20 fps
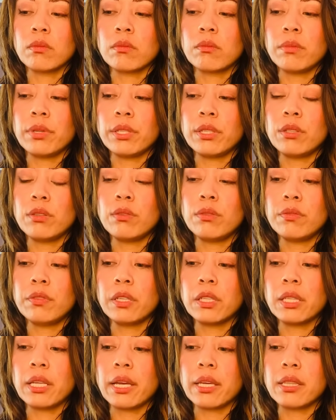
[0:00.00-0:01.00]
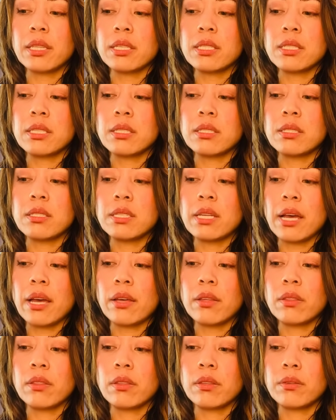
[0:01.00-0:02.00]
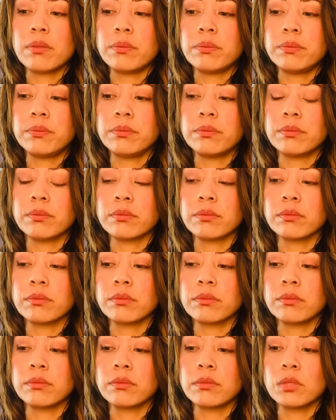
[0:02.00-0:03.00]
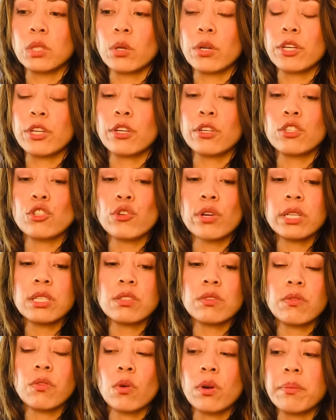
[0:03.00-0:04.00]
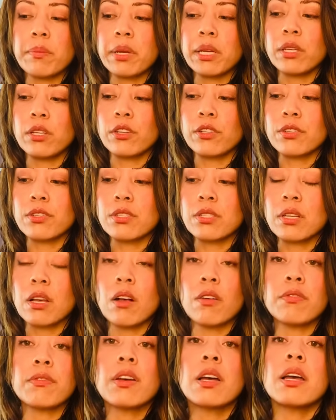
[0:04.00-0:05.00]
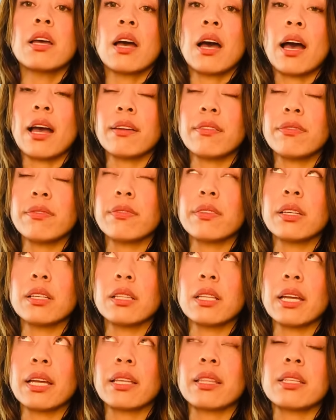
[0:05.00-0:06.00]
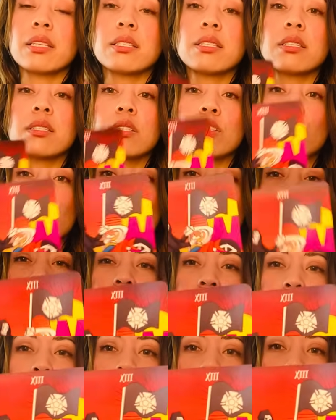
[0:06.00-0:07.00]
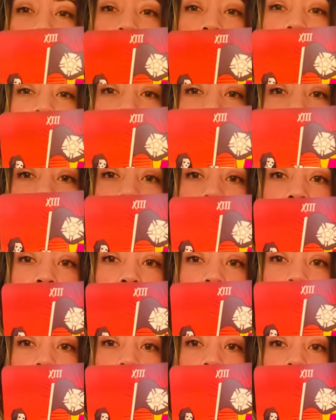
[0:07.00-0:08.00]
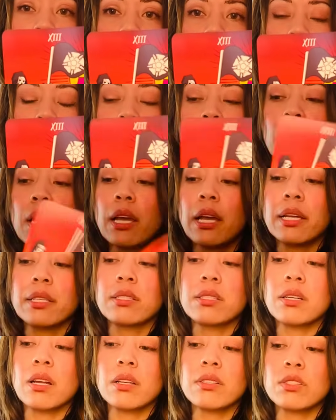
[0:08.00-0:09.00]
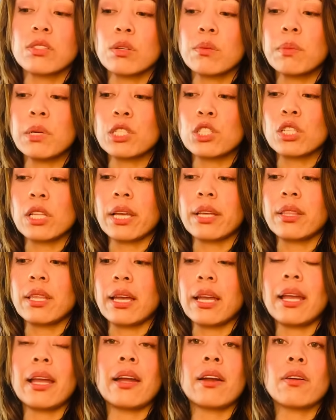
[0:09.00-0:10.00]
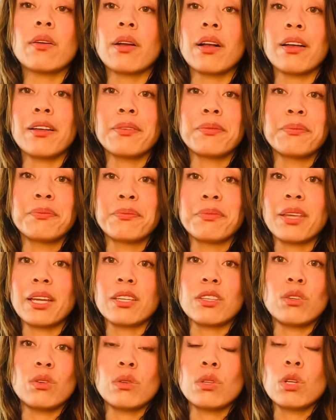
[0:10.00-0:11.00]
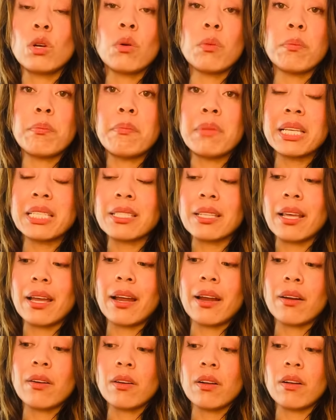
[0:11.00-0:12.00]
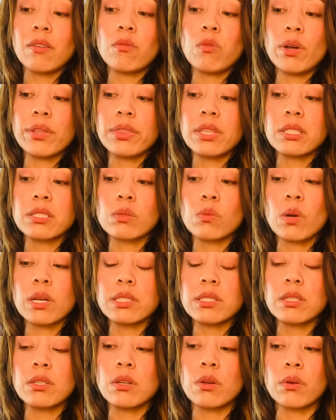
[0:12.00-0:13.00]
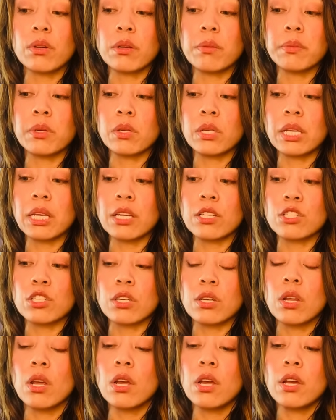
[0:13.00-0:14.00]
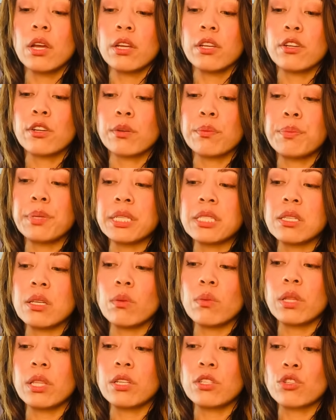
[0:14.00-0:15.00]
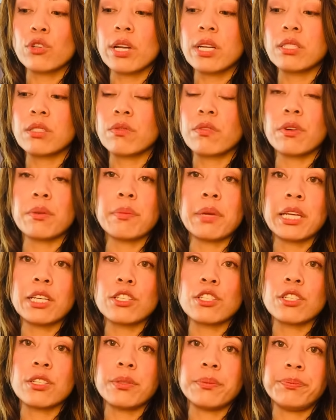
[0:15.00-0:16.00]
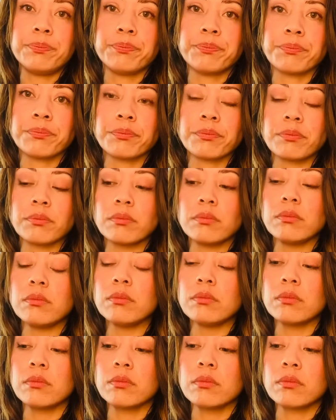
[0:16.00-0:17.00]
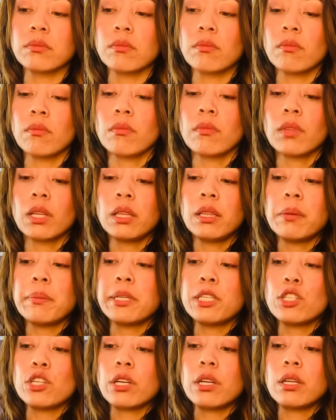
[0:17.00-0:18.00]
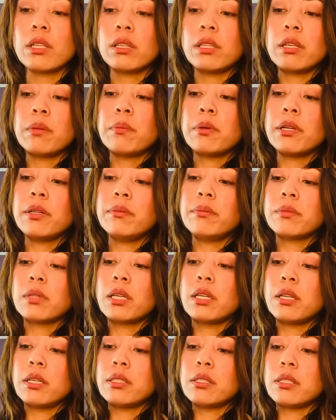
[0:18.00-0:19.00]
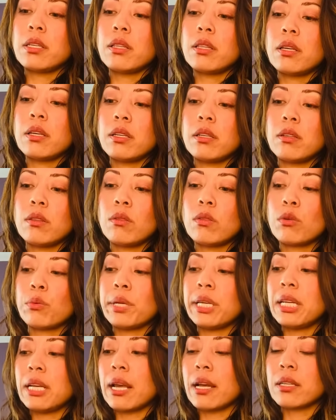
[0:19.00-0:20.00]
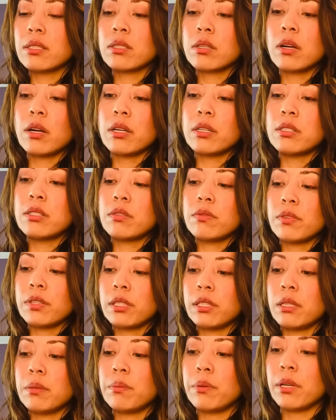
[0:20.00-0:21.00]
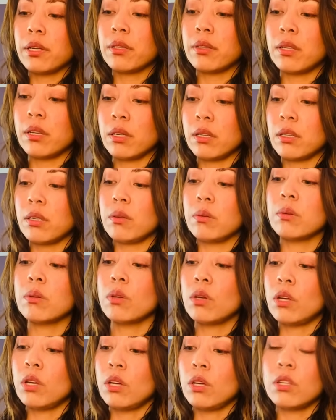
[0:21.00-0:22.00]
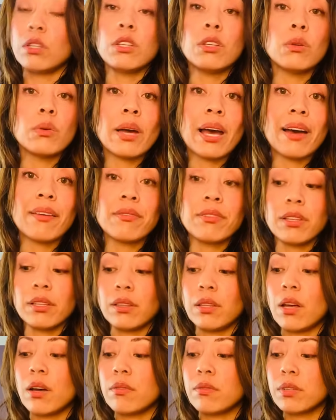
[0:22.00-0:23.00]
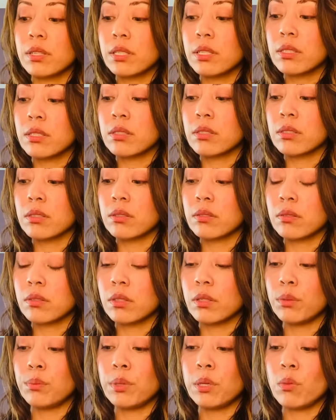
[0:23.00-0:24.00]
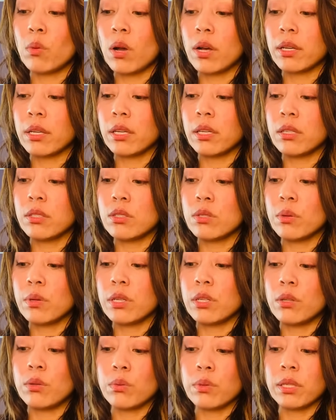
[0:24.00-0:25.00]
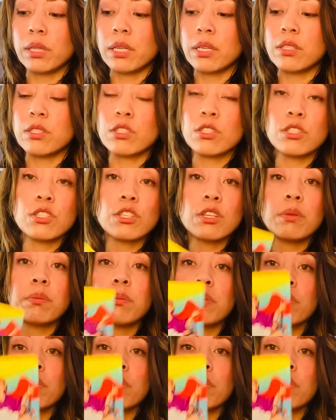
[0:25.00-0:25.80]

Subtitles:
But you feel like this is death, or you're transforming yourself. I feel like this is a transforming of self card. It's not so much like the era that you don't miss the era of what this was and no communication. You're busy with a transformation. Let me check on Libra. Can I see the three next cards for Libra? Thank you. You have the Lovers. Could be walking into a new relationship,